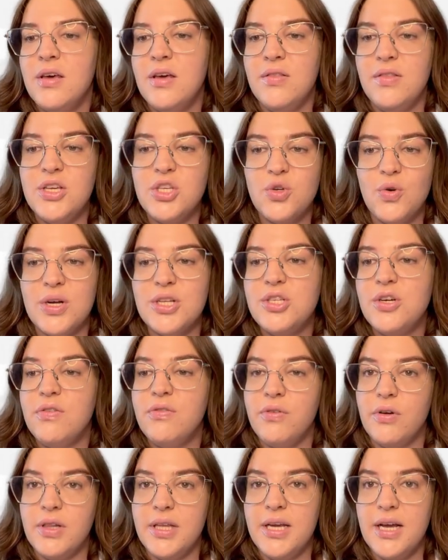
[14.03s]
These grids are
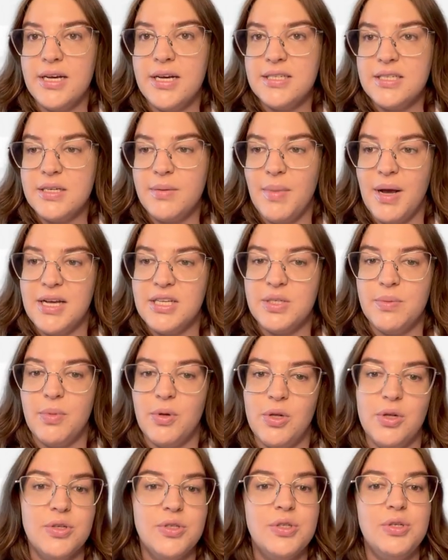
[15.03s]
fully
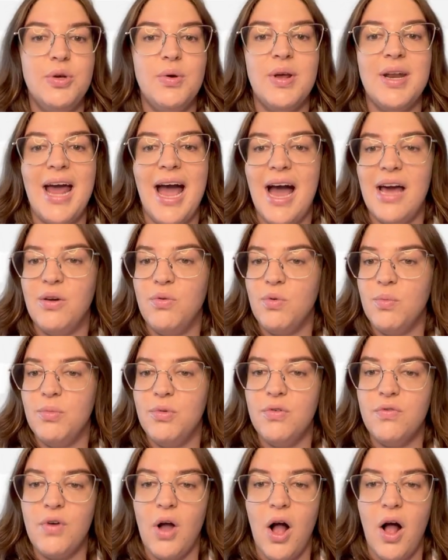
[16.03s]
customizable, so you can add and
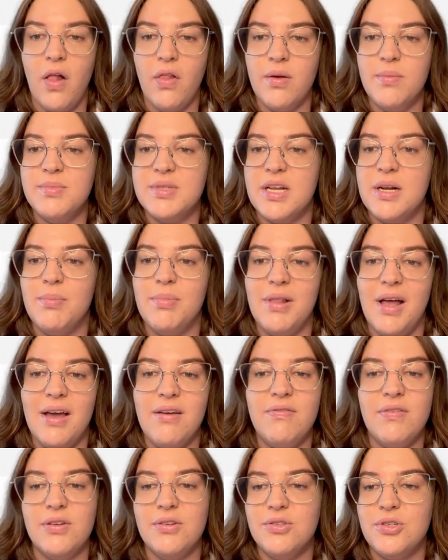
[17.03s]
remove columns and apply
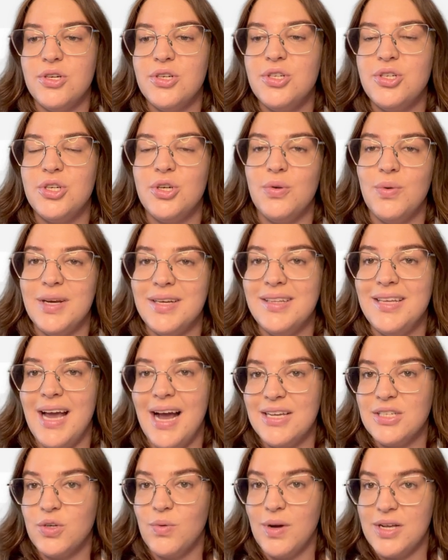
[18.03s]
filters to quickly
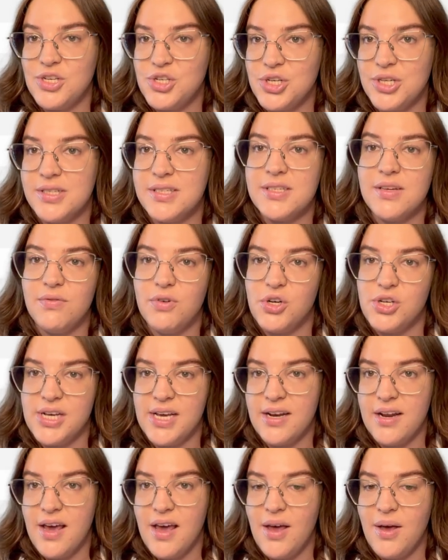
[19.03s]
ask questions of your
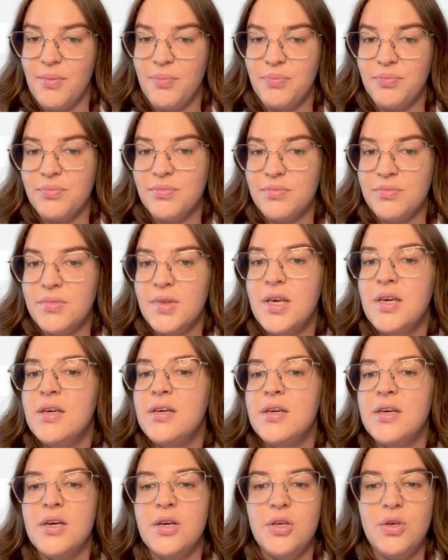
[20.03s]
data.
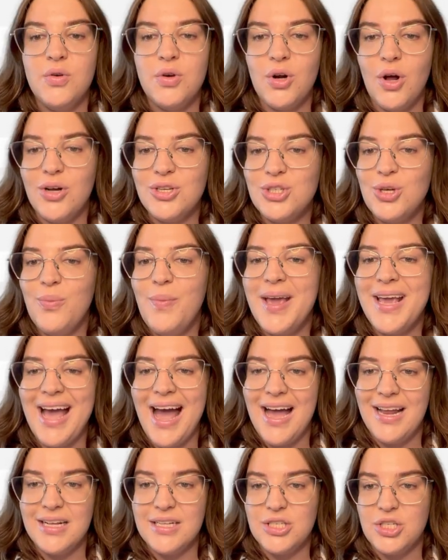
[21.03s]
You can also
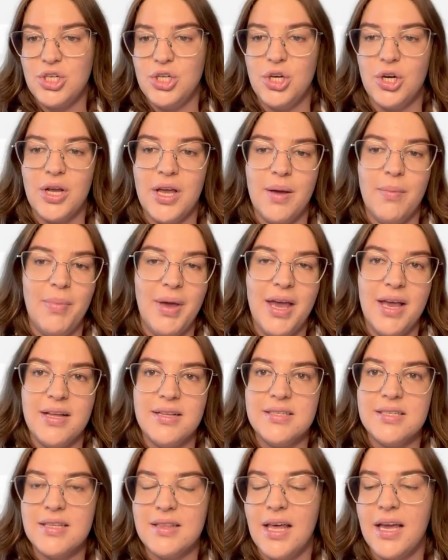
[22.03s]
make edits to your
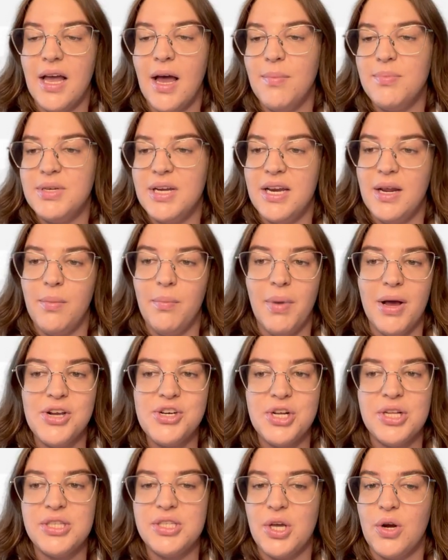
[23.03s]
campaigns, like updating
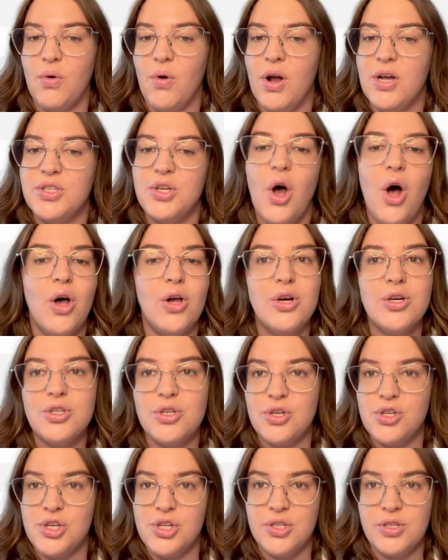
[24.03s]
budgets across all your
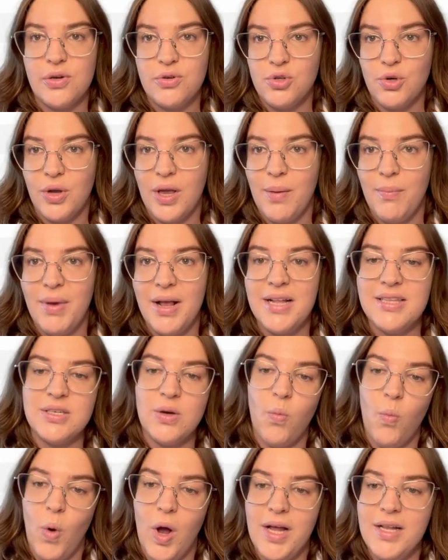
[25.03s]
search and social campaigns
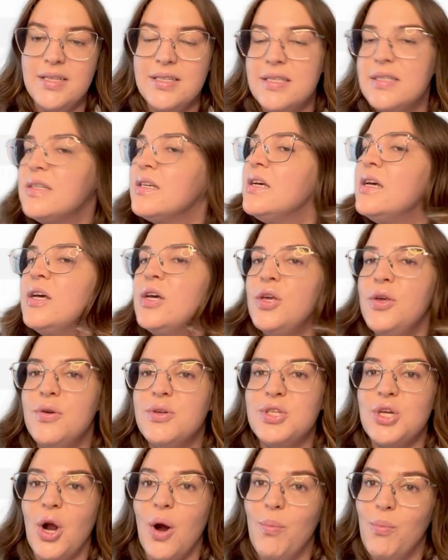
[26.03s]
at once
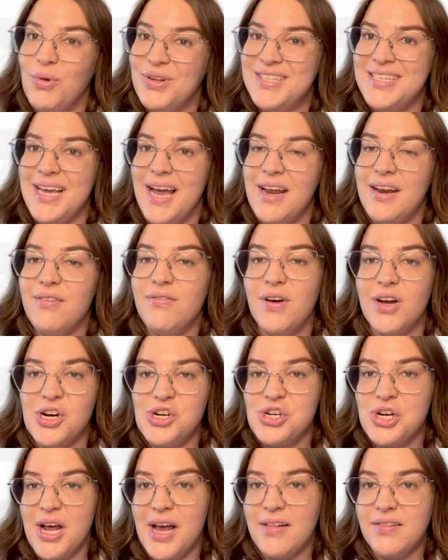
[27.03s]
using our multi-edit
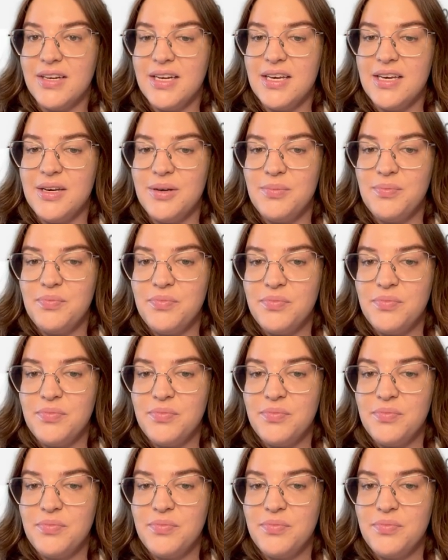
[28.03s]
functionality.